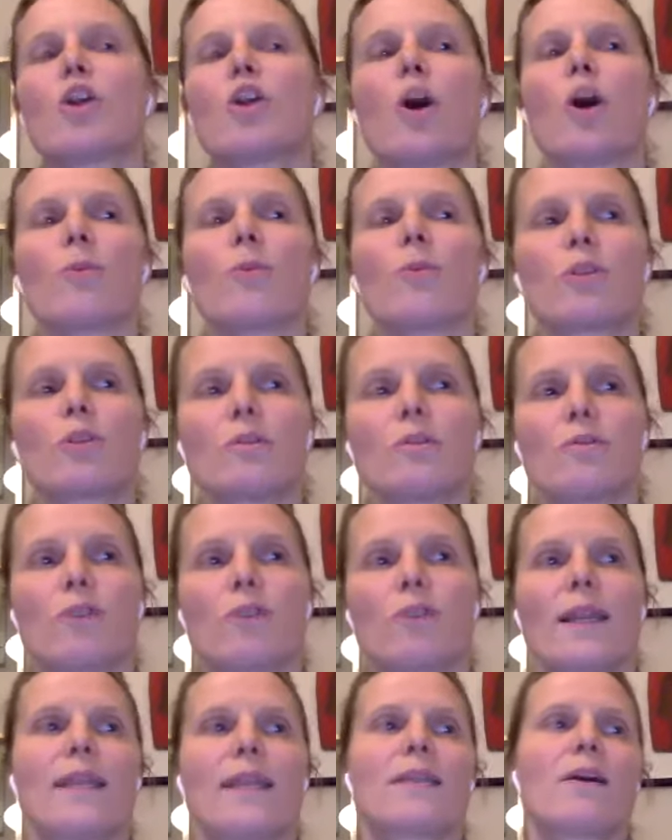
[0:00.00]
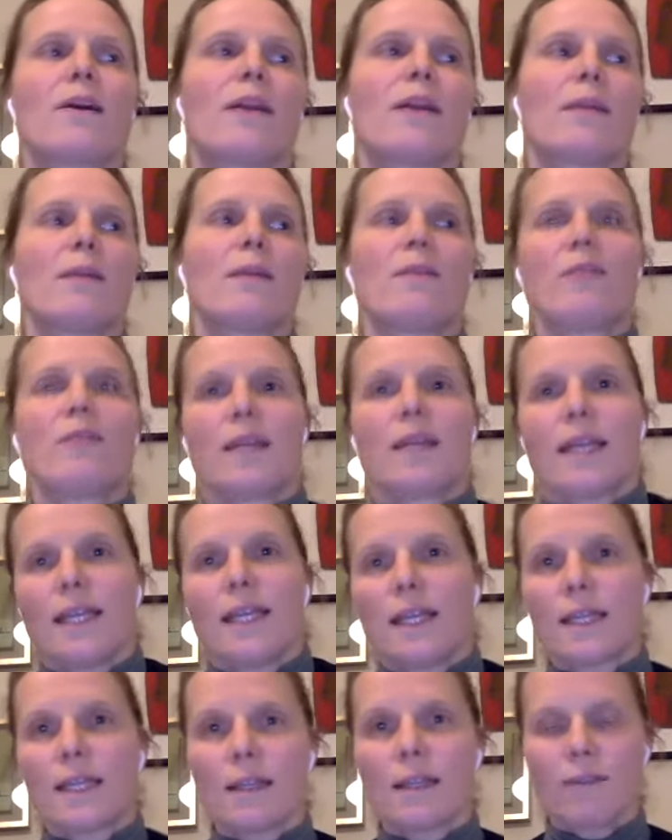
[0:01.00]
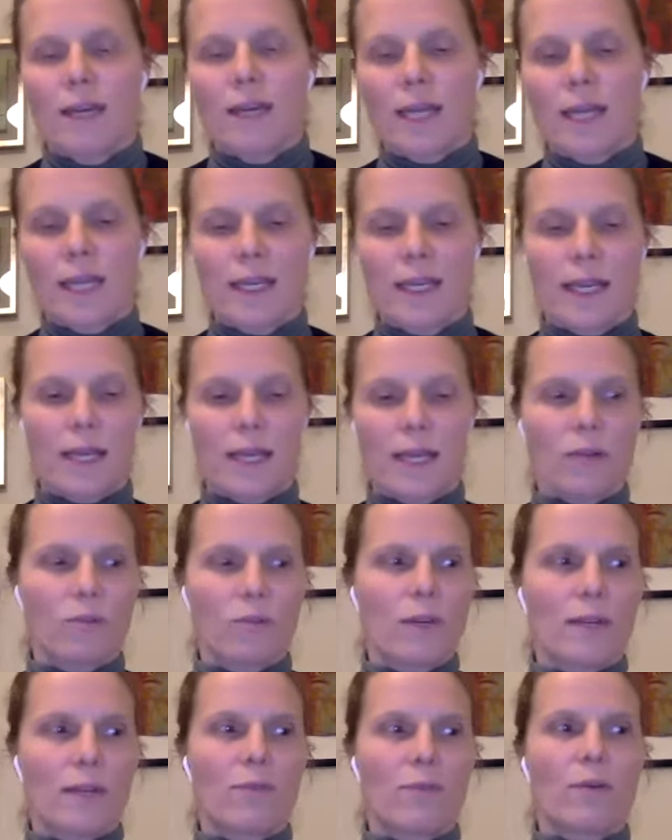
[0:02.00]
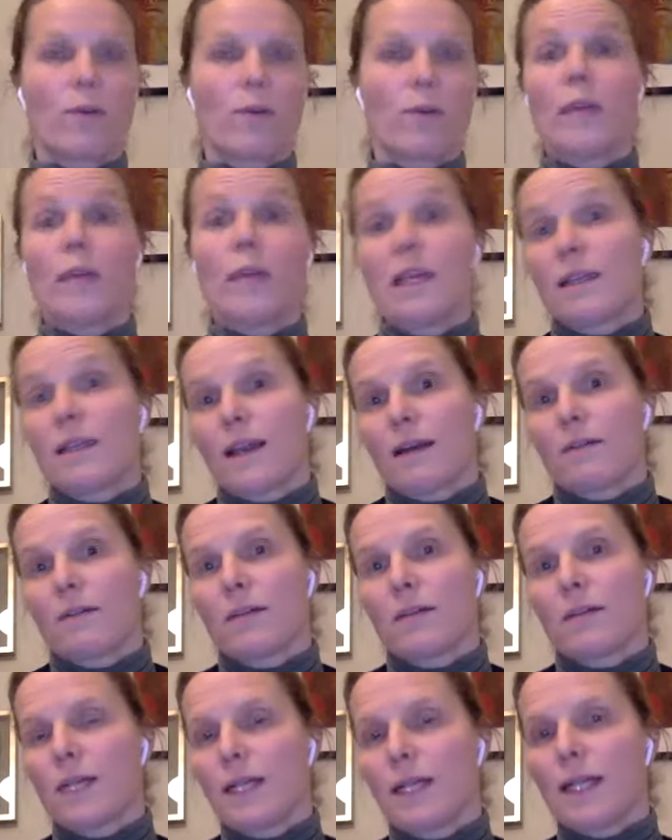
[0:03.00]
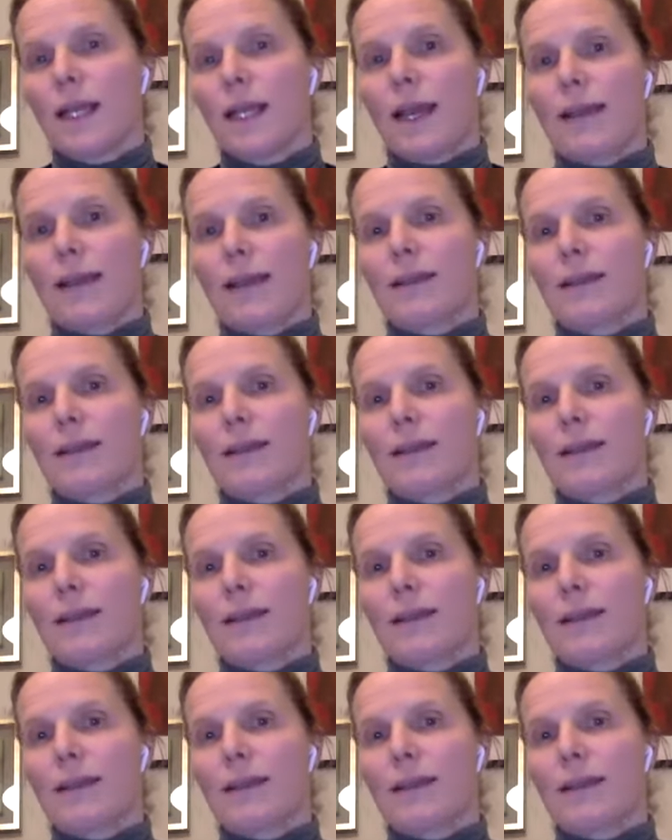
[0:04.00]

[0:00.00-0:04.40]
an option for later on. I mean, we are in that only for a week now, and I